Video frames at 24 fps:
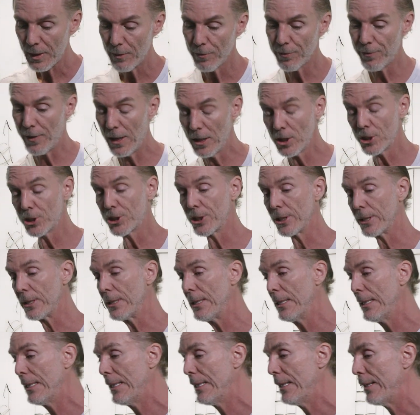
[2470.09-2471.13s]

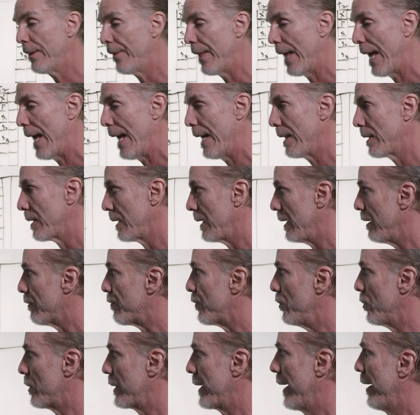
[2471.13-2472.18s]
function that
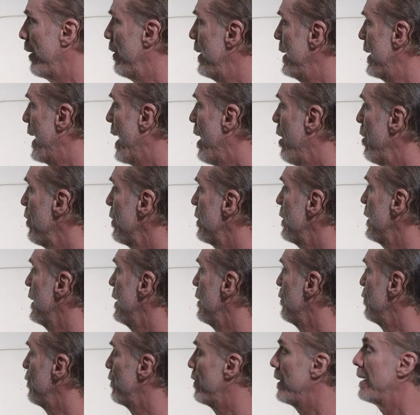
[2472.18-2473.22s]
if you carried out the
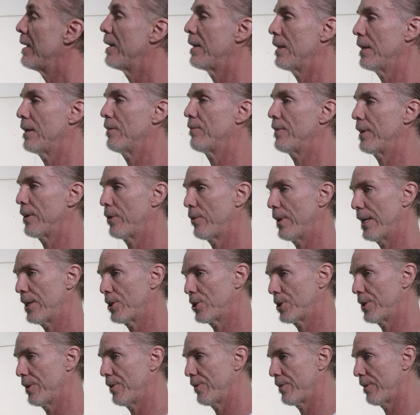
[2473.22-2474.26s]
infinity of
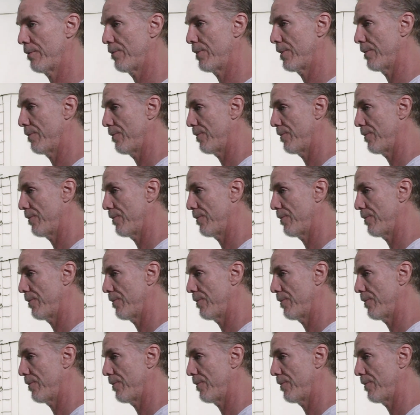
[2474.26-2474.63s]
iterations of the